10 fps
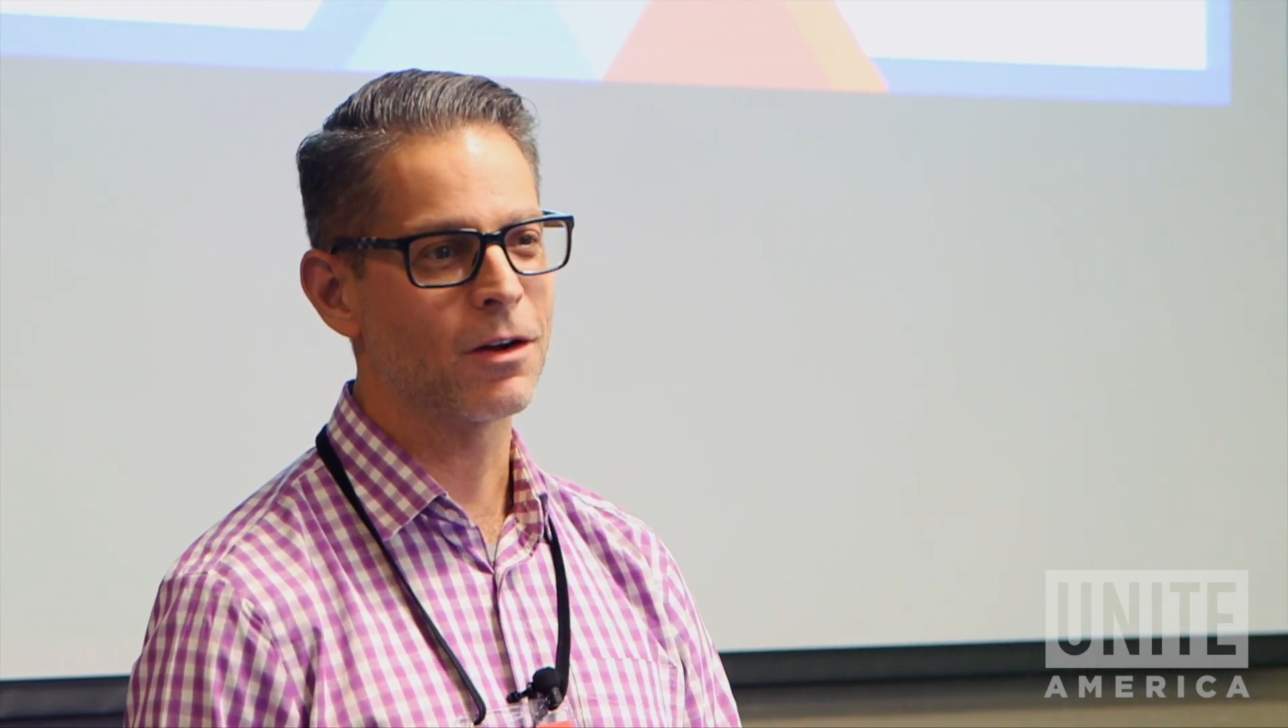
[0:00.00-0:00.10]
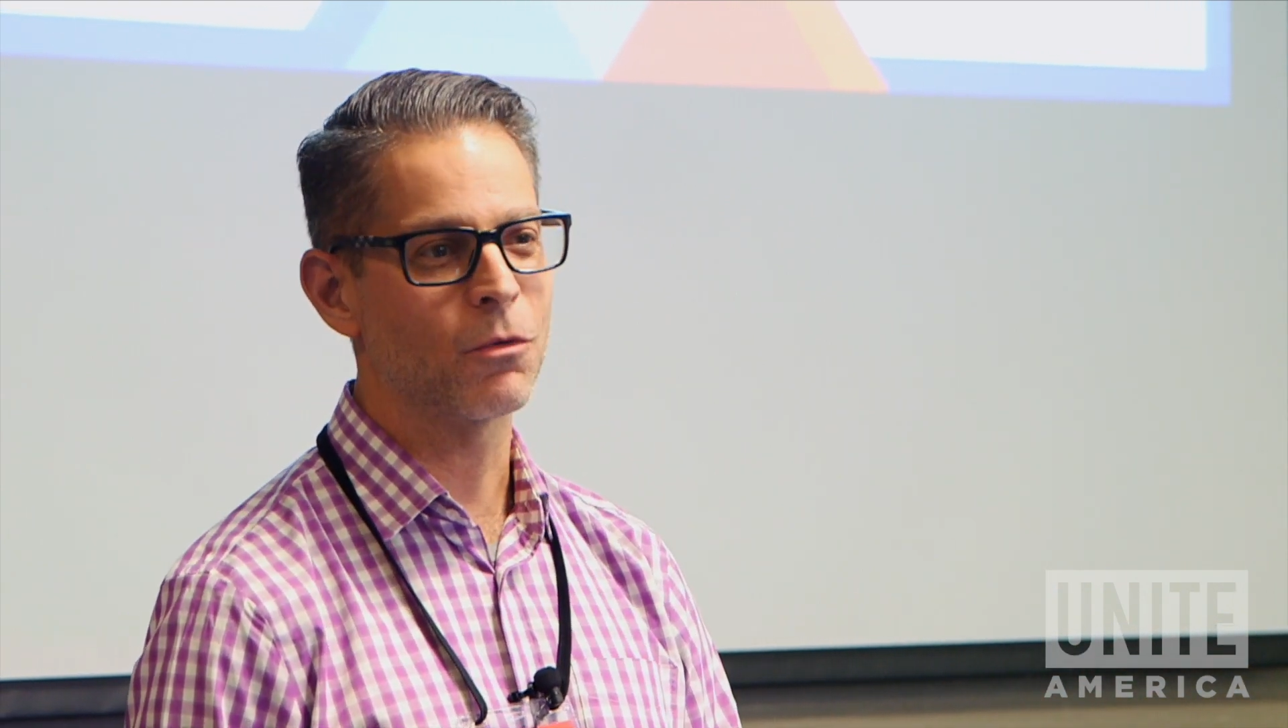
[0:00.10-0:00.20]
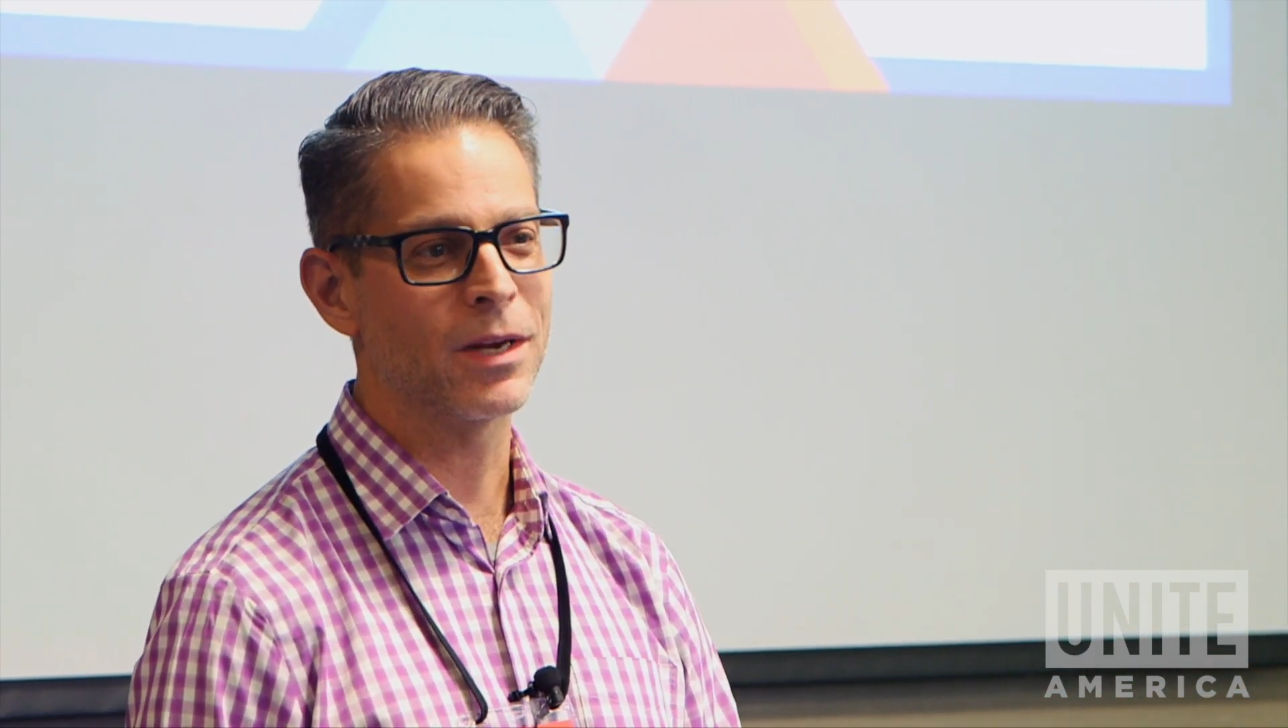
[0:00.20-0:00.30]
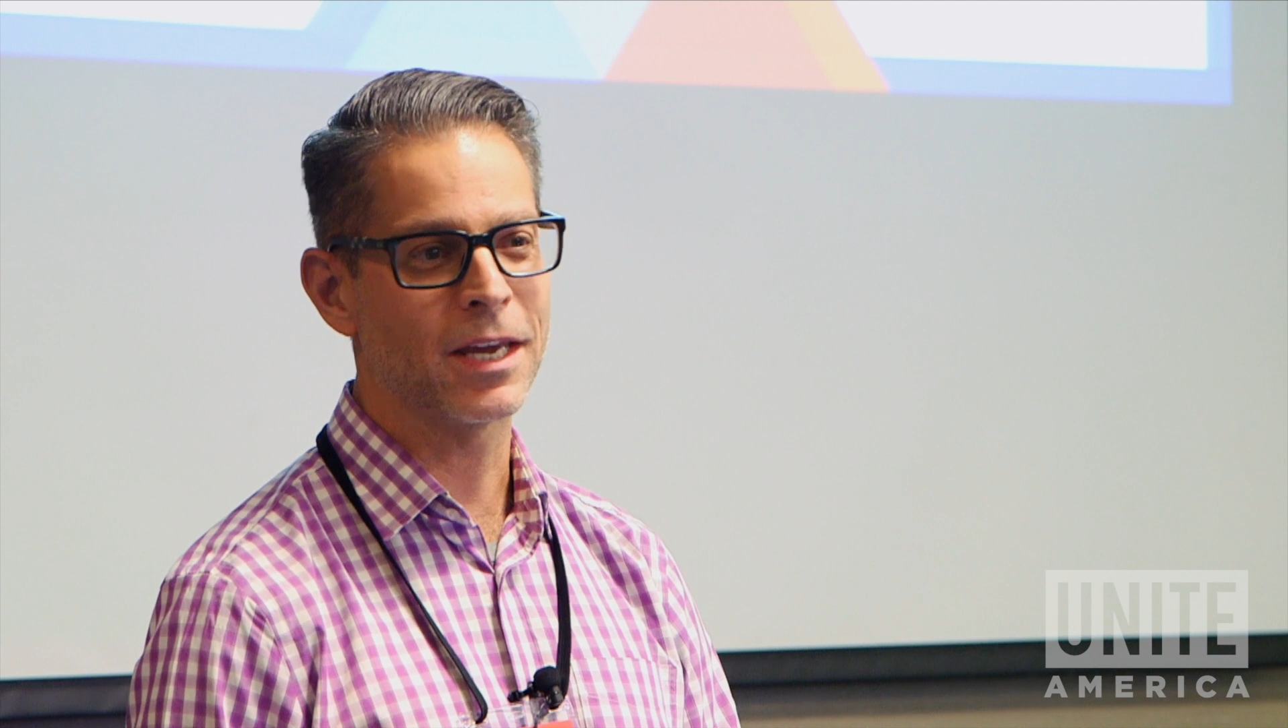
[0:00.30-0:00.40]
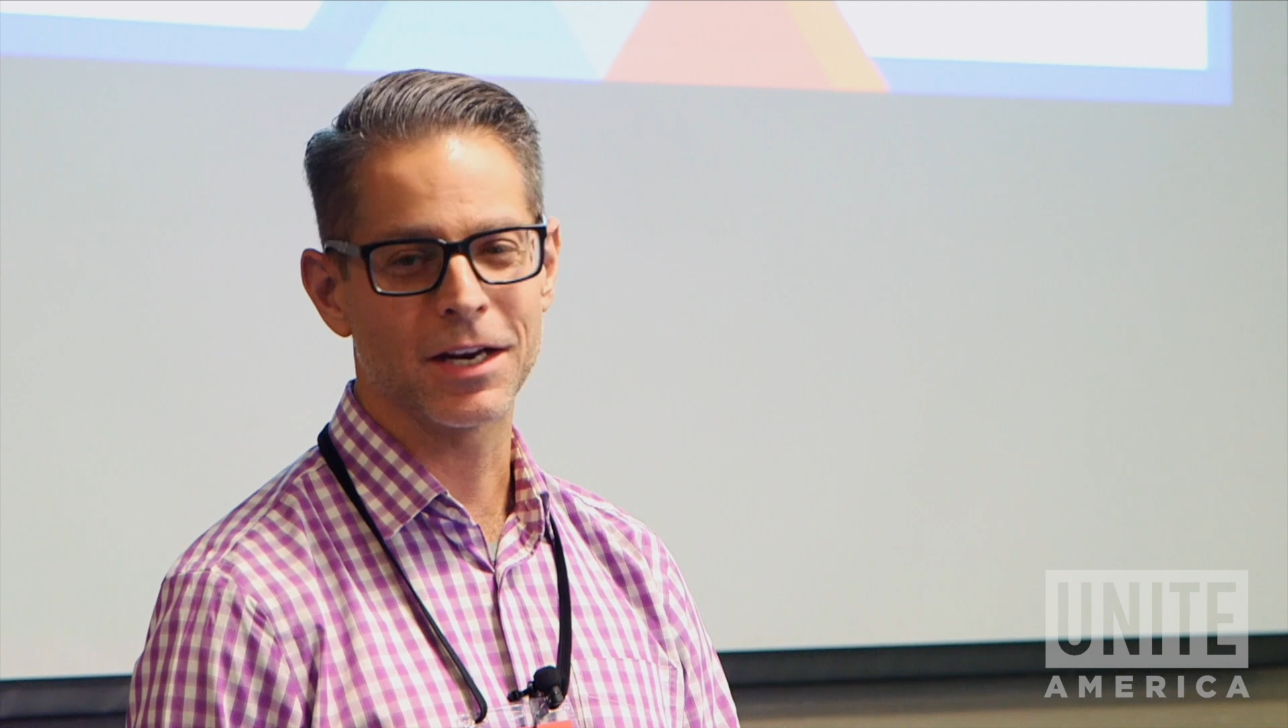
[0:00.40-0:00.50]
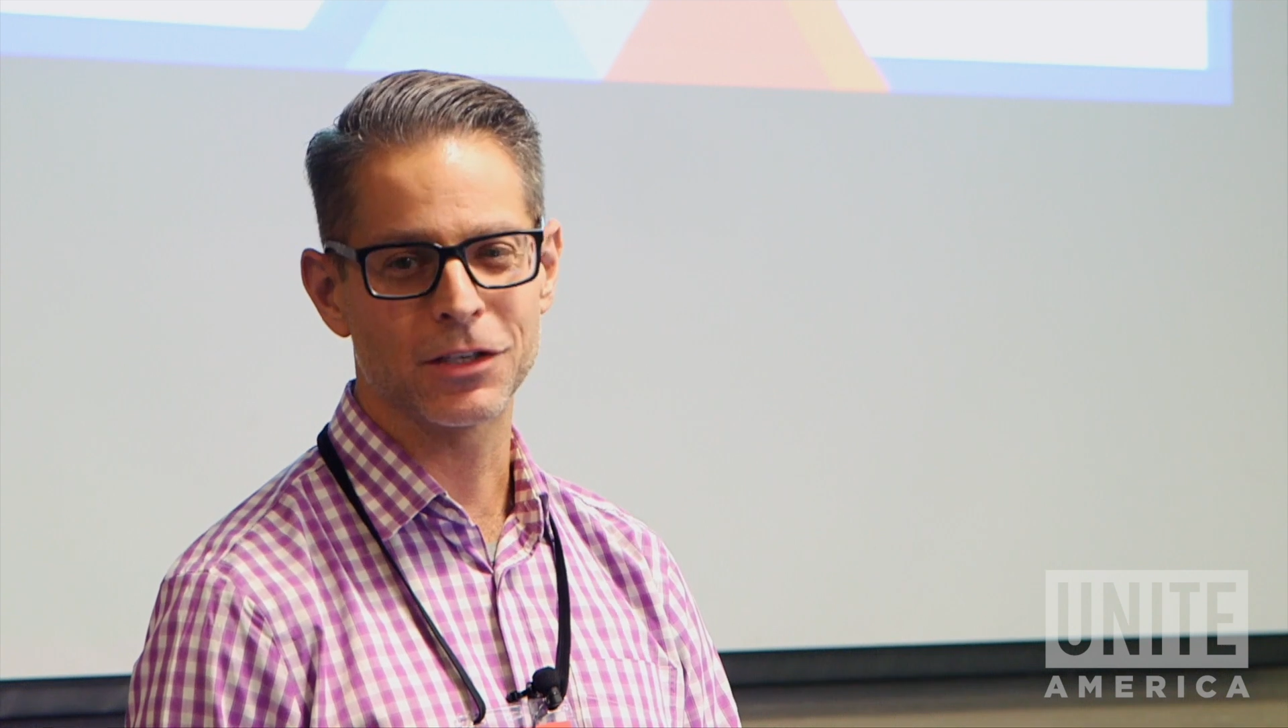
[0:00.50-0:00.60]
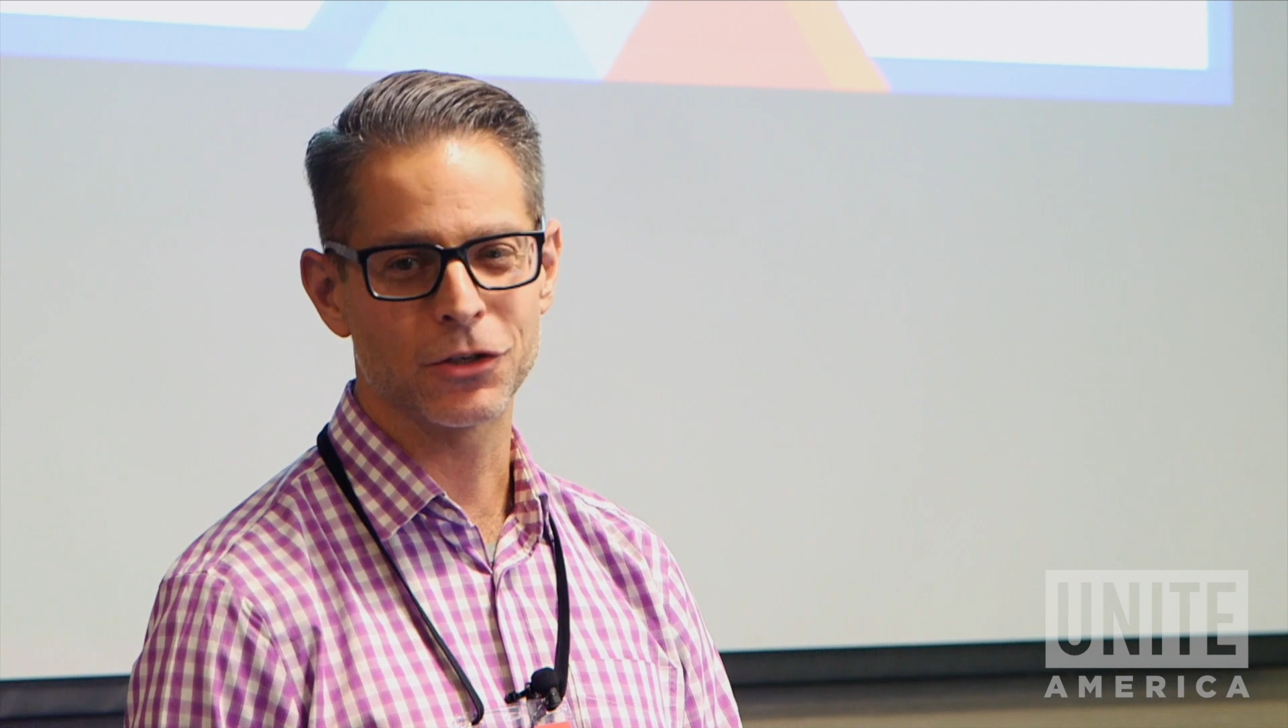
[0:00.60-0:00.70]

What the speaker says: weekend